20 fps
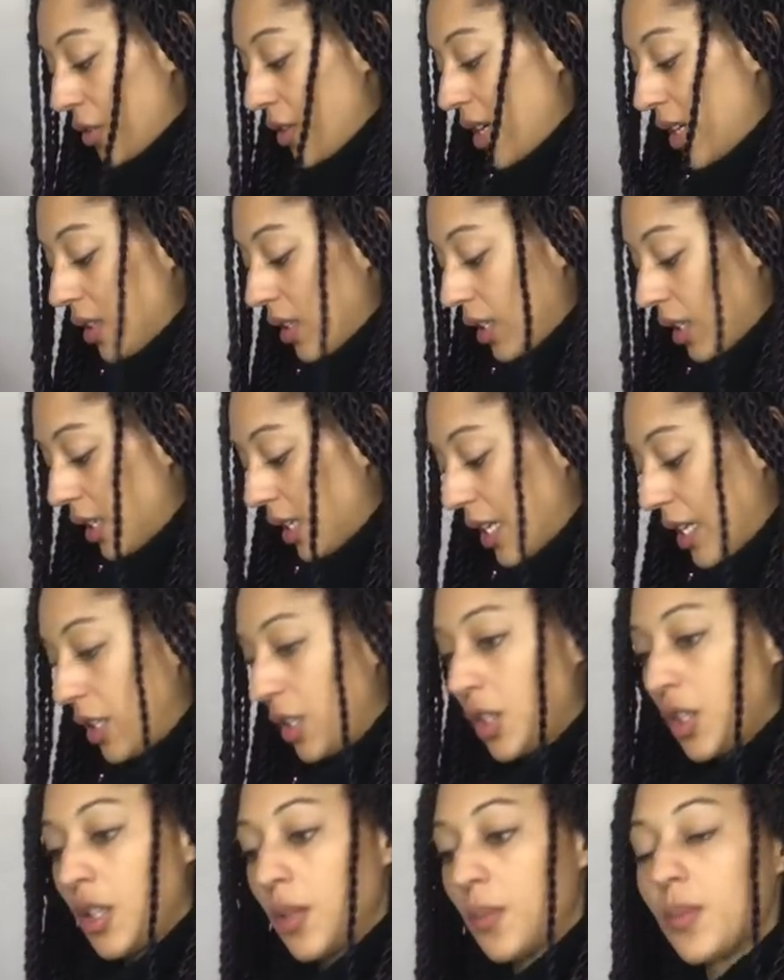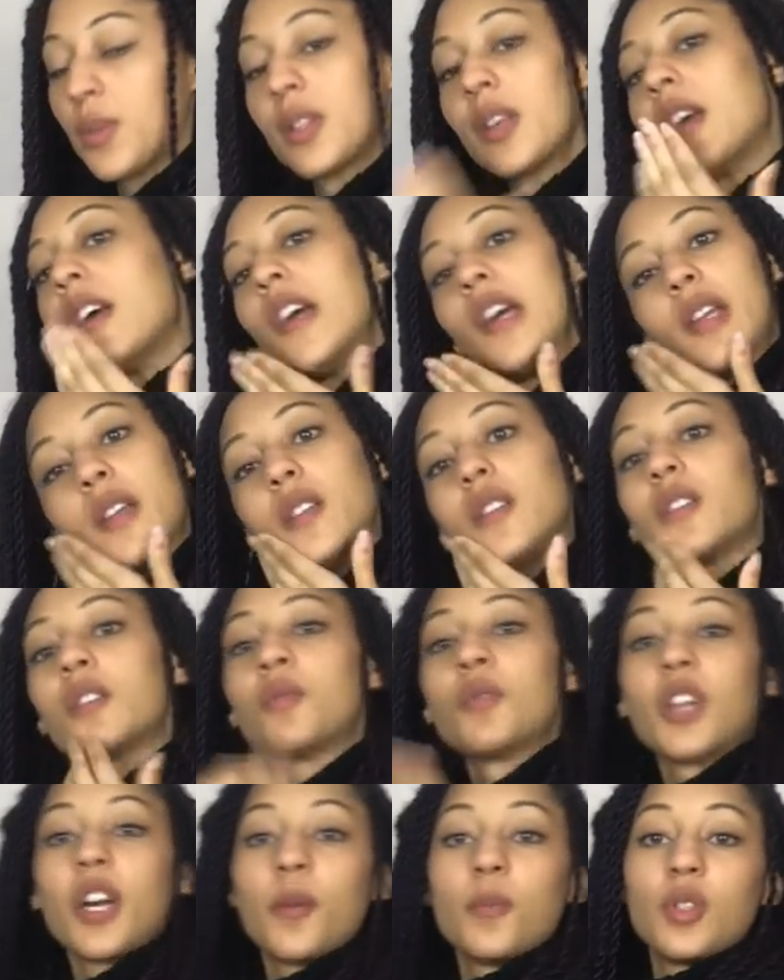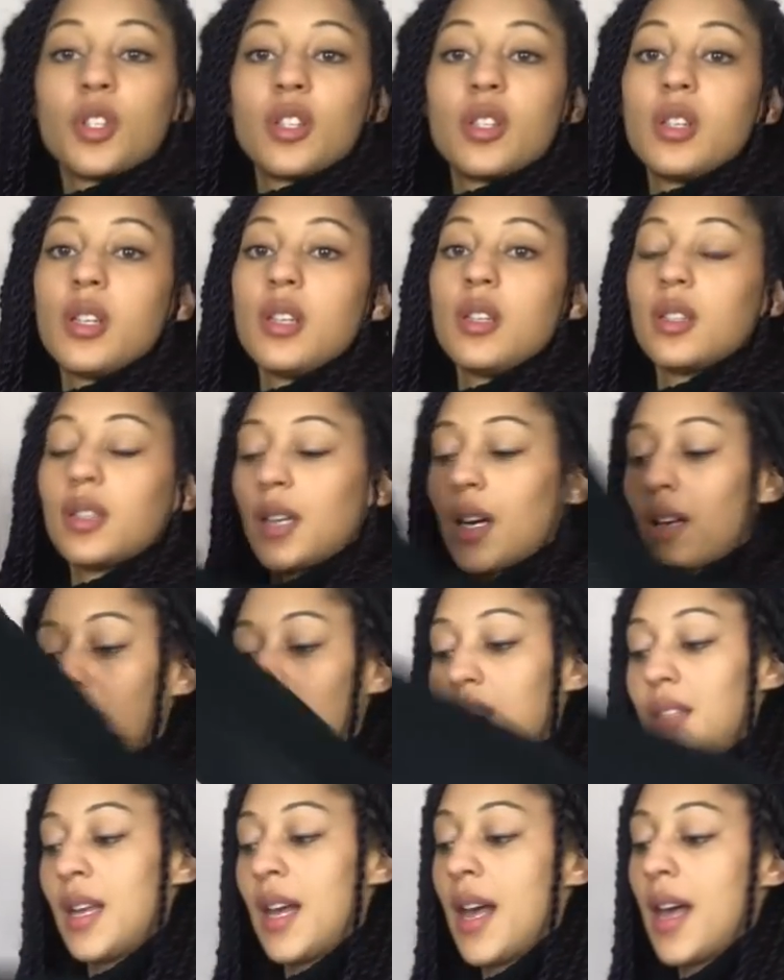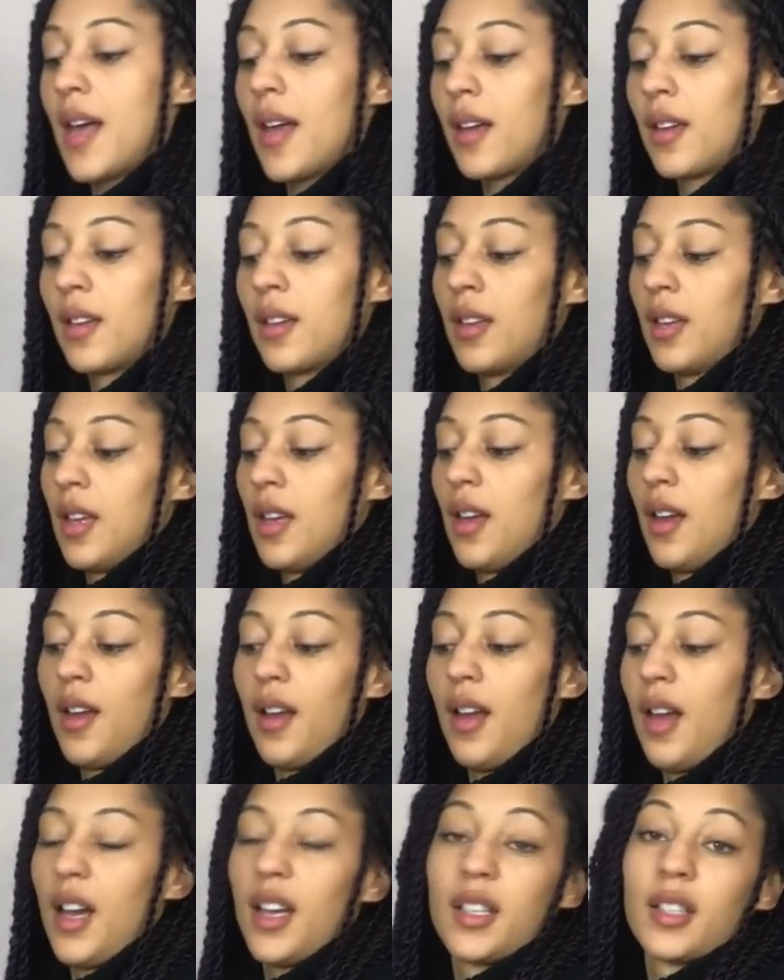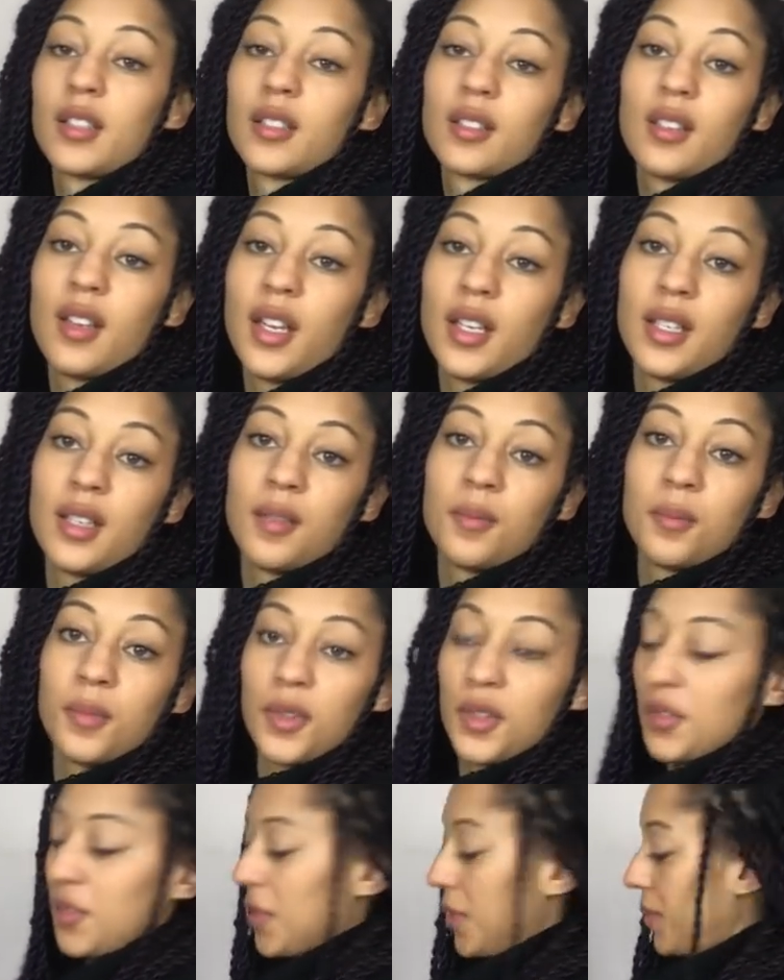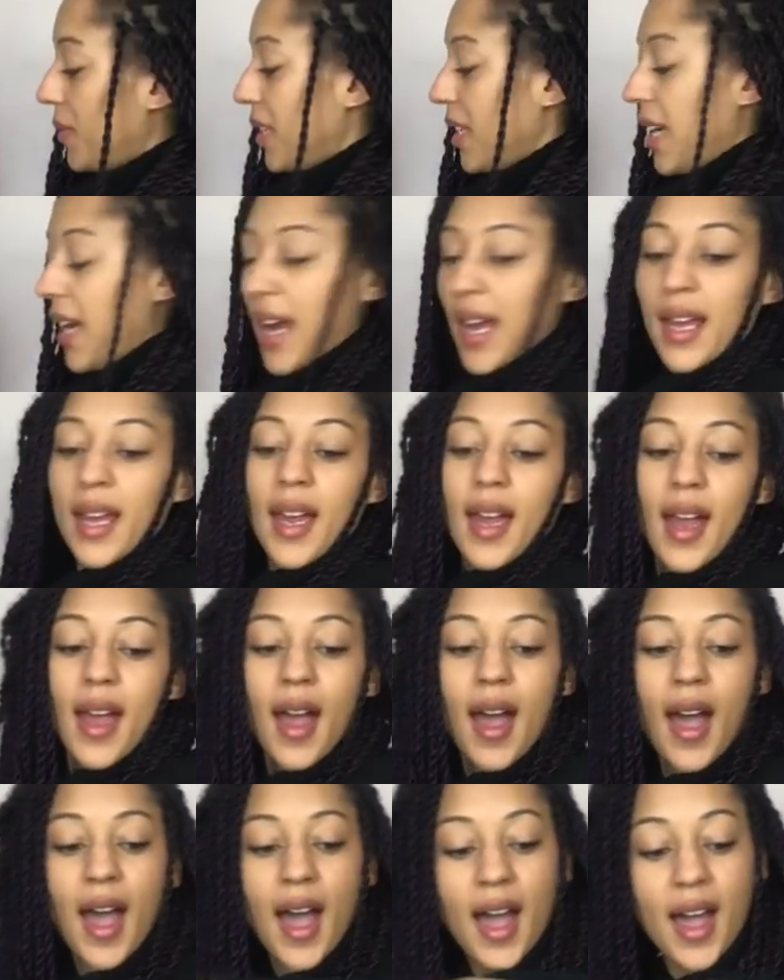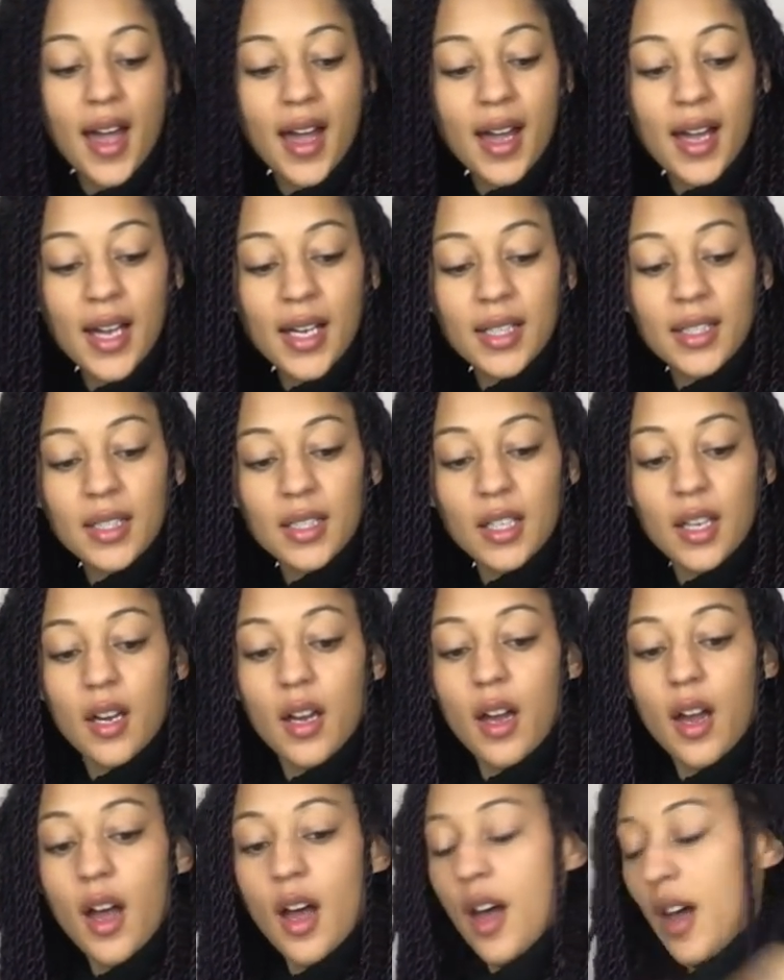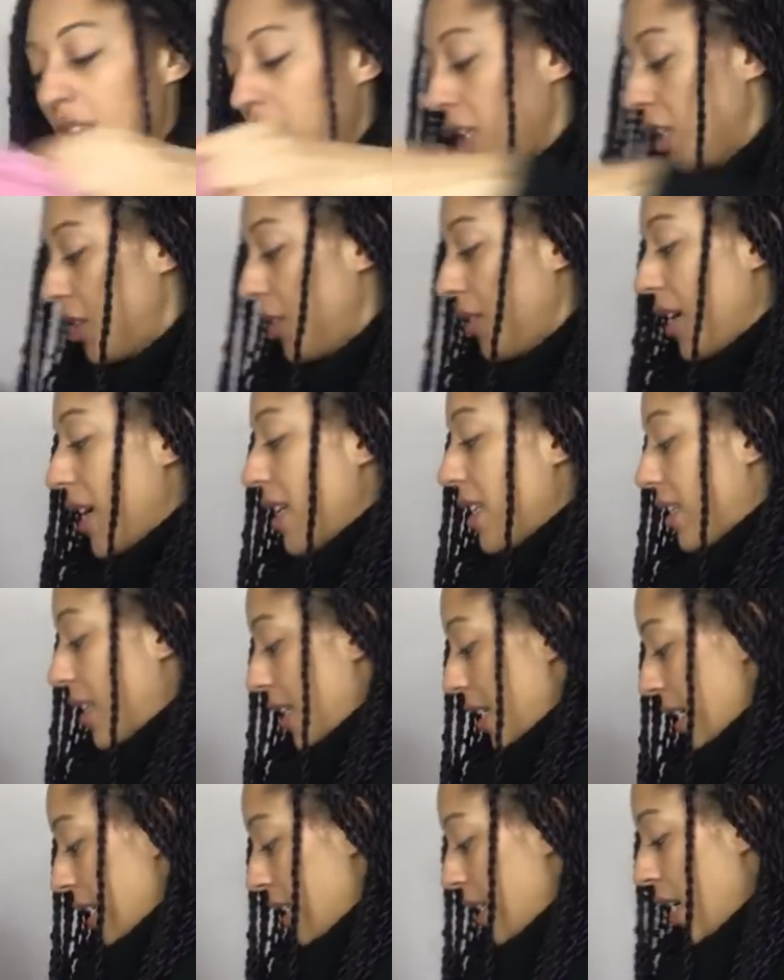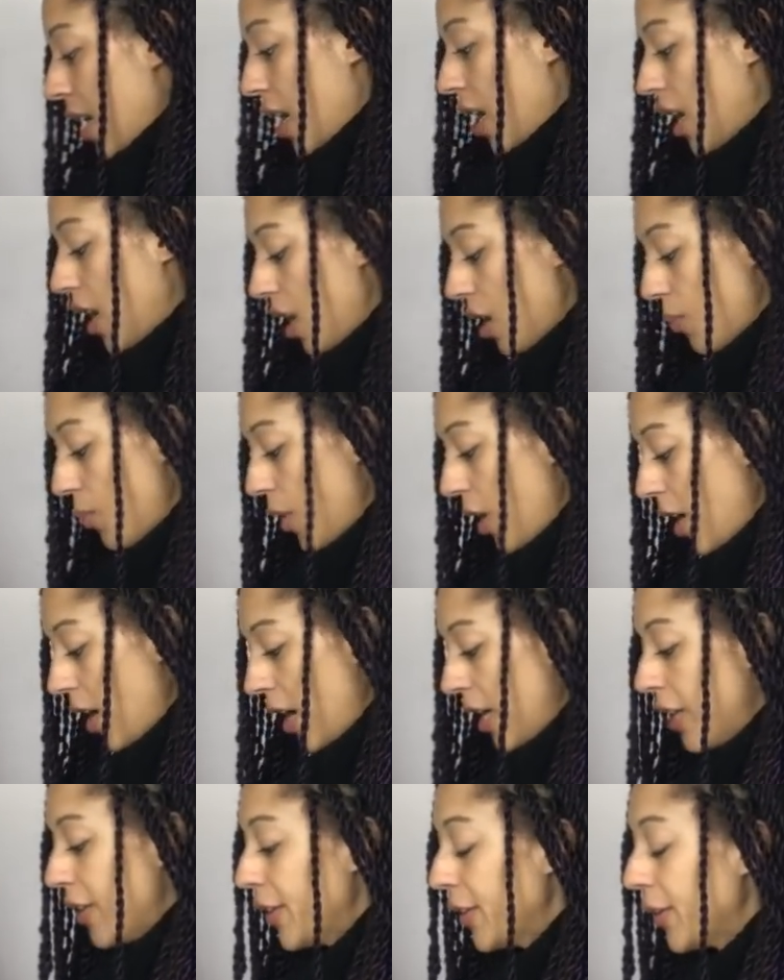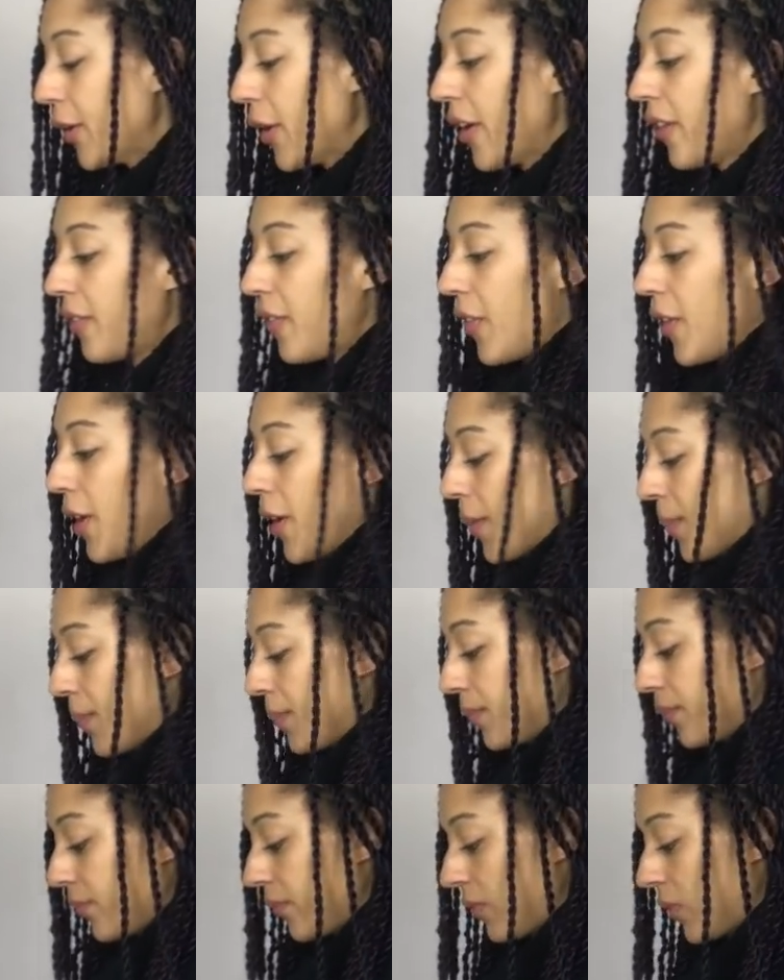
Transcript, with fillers: are in, the clear tubs that sometimes you see stacked there. I, I didn't move them today. And I created a pile of them.